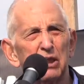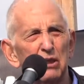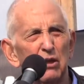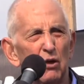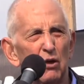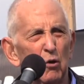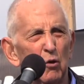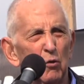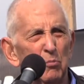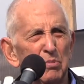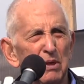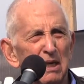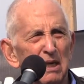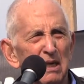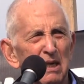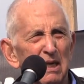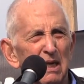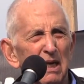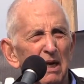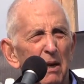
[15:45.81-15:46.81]
the globe,
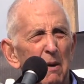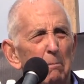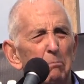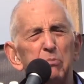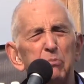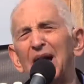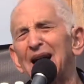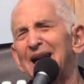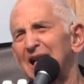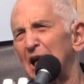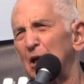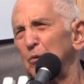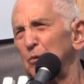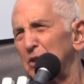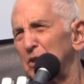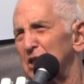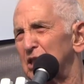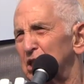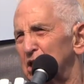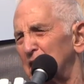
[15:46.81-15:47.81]
blot
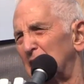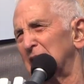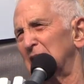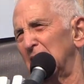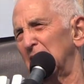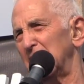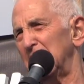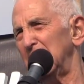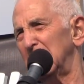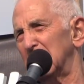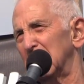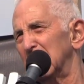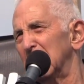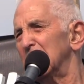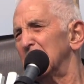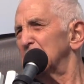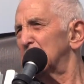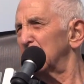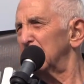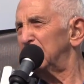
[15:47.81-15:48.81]
out the sunlight
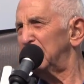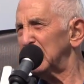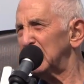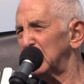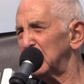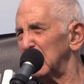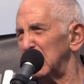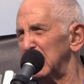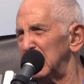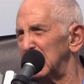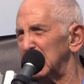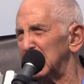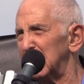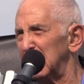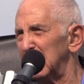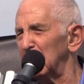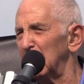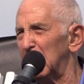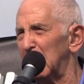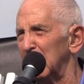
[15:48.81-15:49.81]
sufficiently to
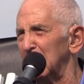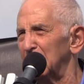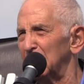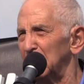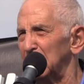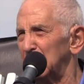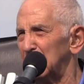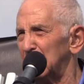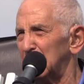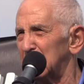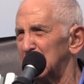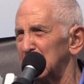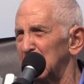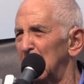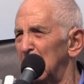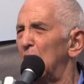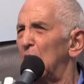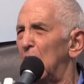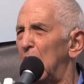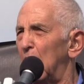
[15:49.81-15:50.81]
kill harvests
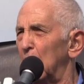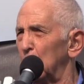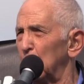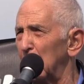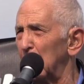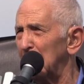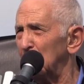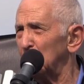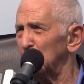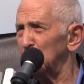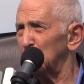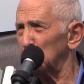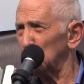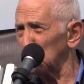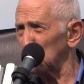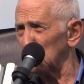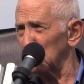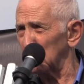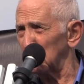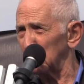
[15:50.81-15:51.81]
around the
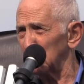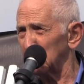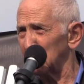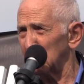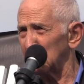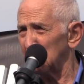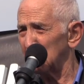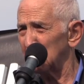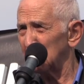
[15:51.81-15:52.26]
world,